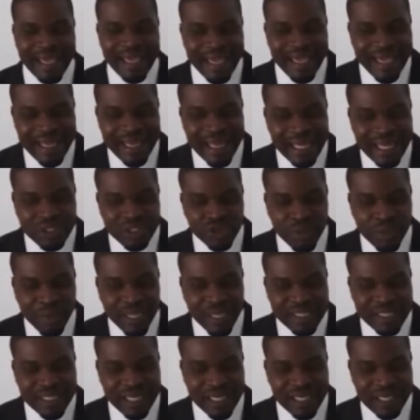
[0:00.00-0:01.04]
either to
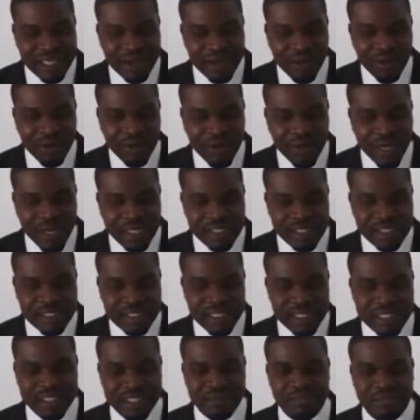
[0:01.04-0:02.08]
maintain the current
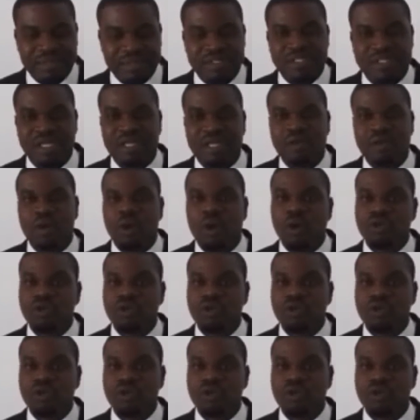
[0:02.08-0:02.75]
30% or